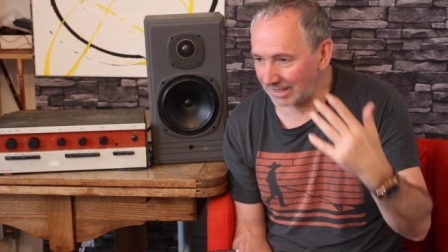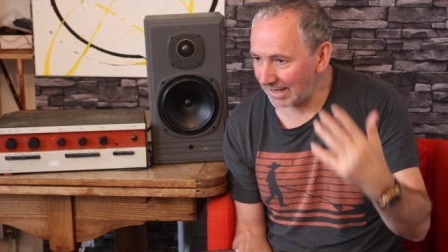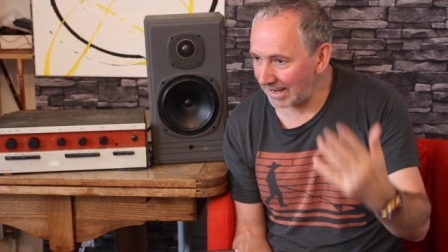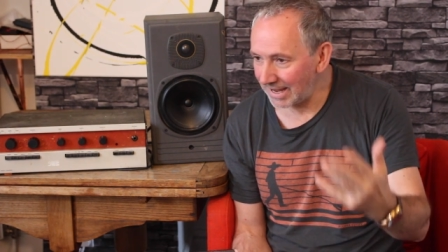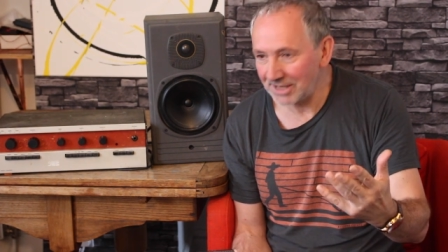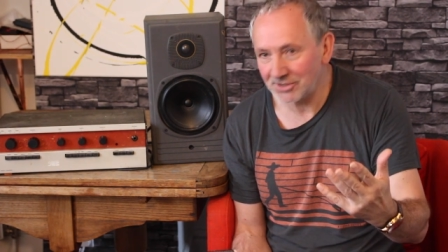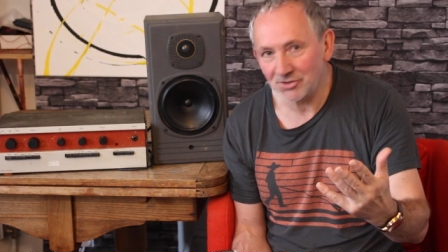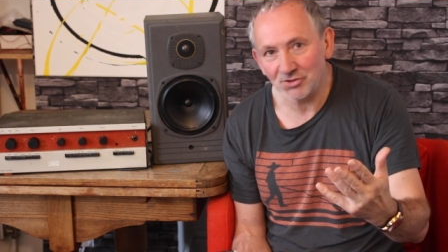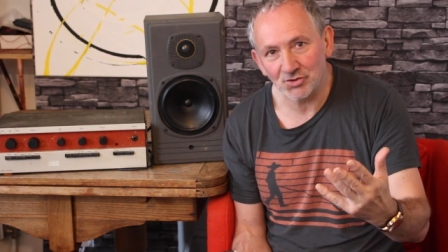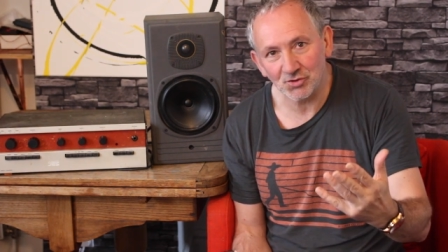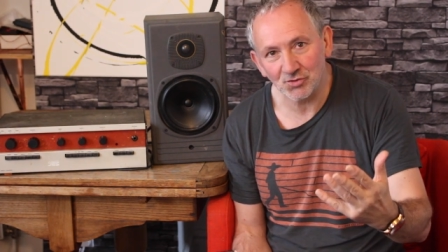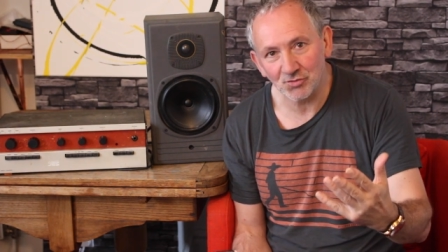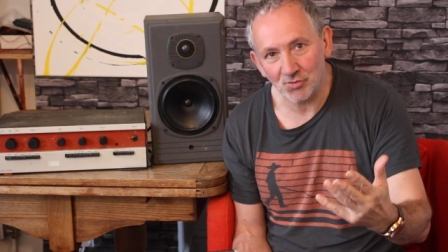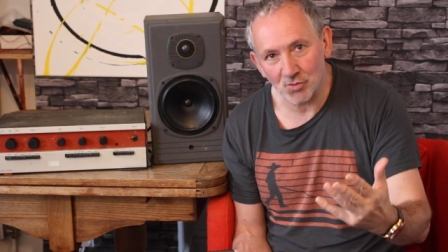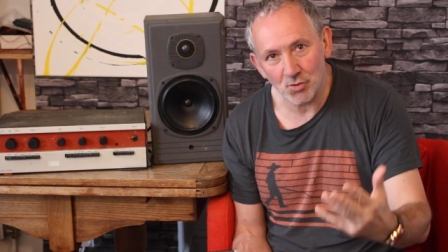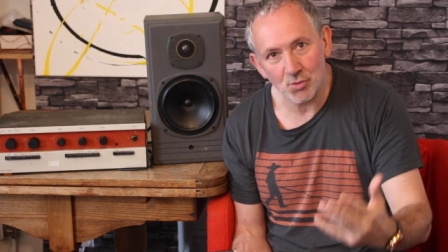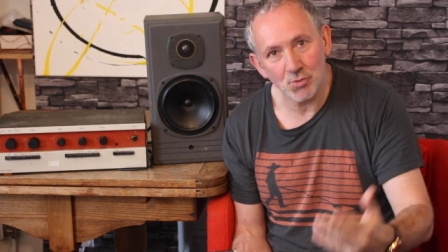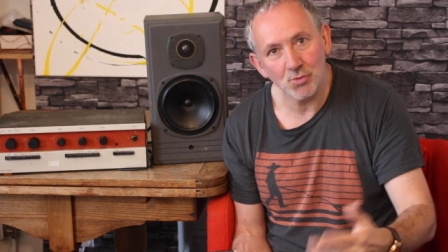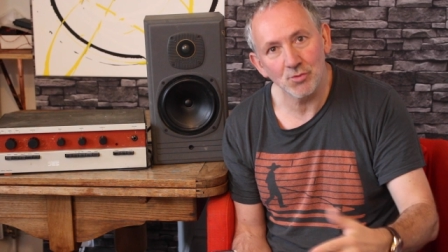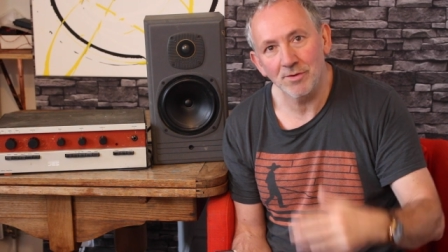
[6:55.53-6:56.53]
It's
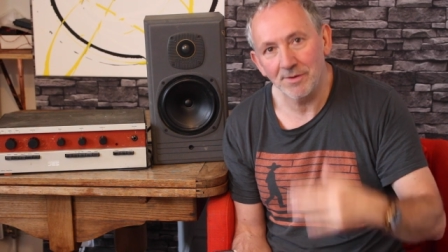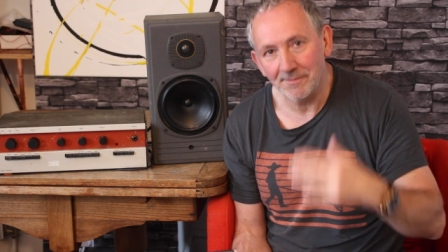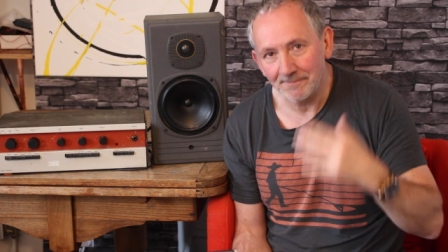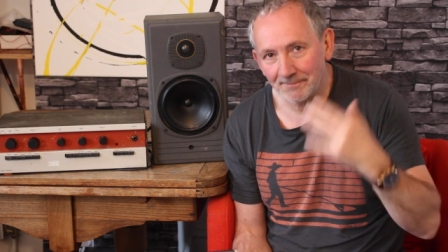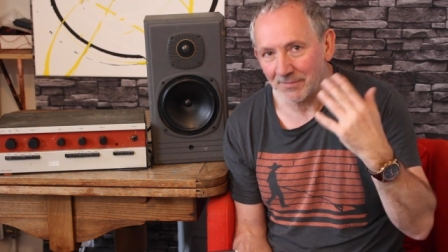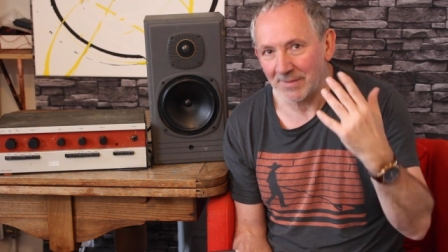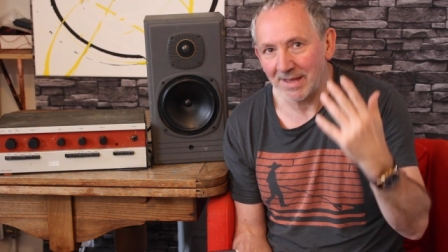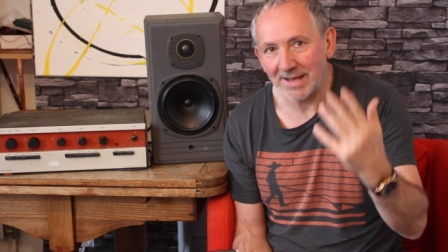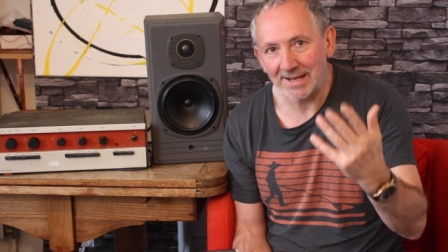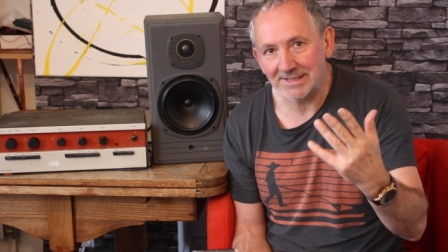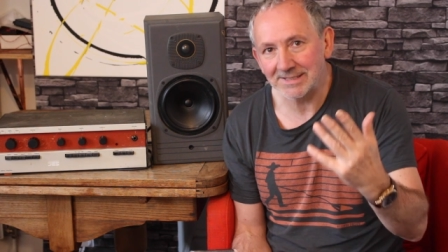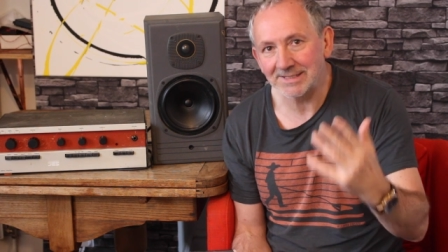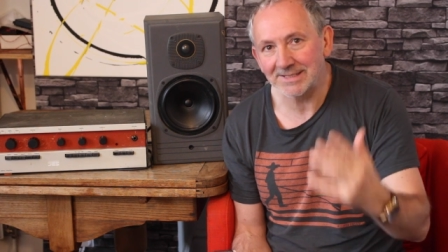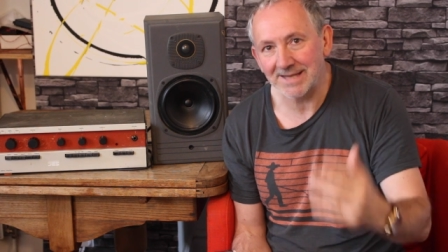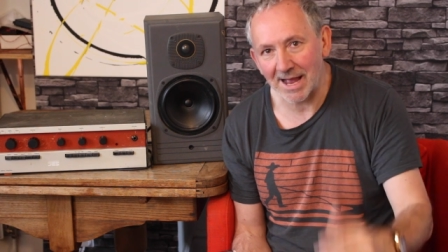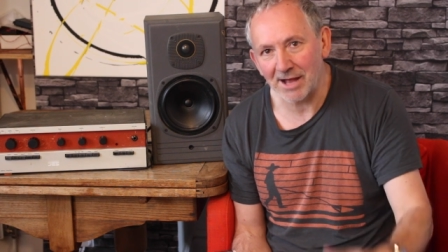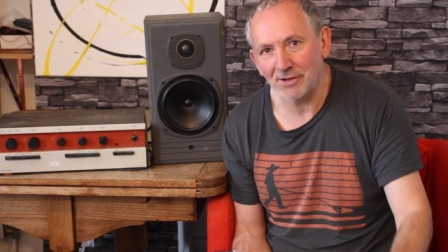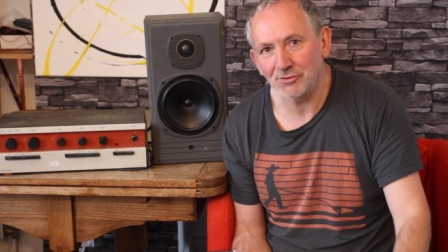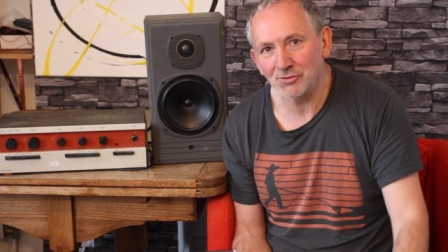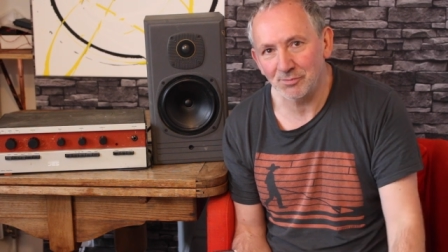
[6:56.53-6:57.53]
true. It
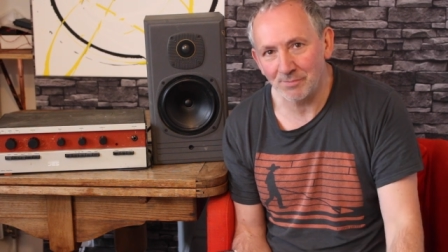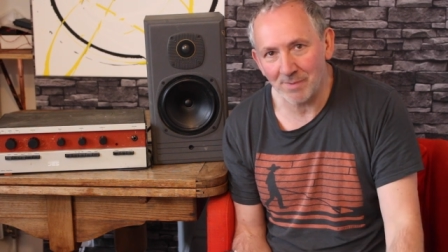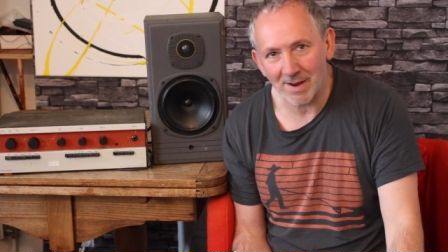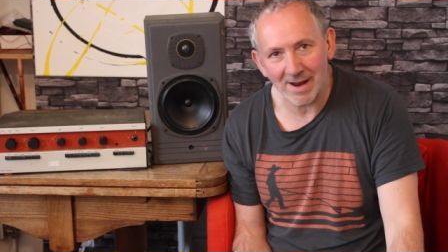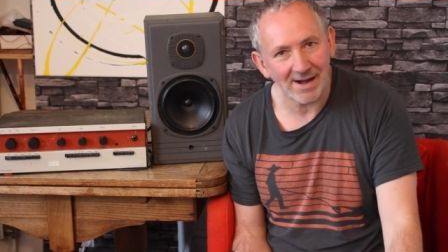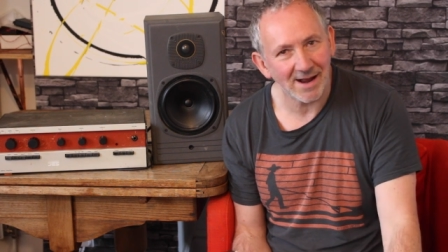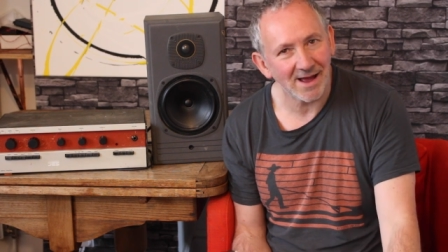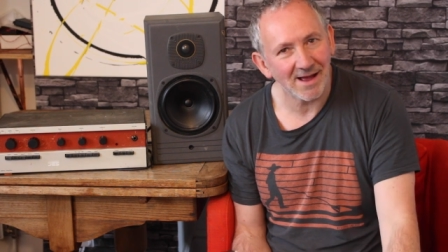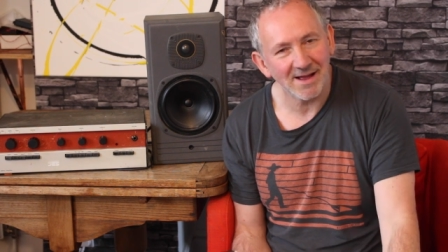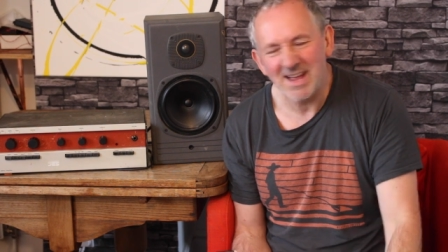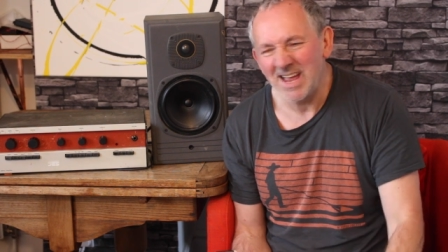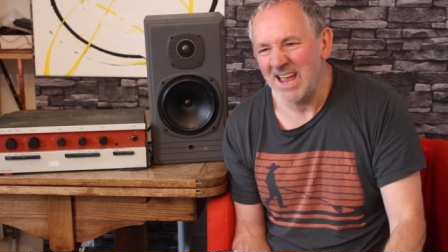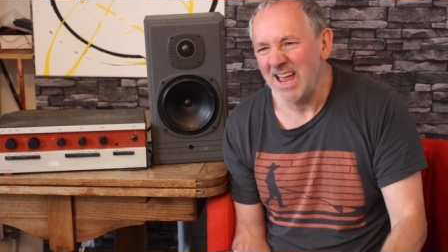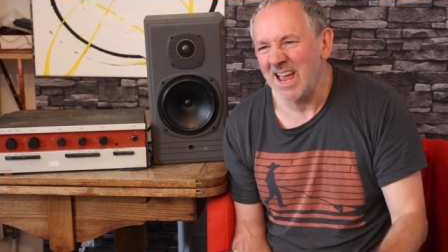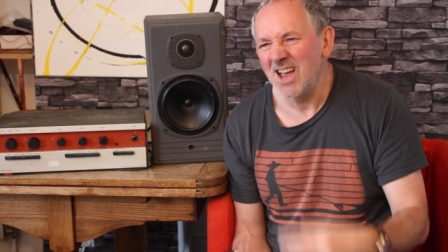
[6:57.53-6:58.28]
sounds better.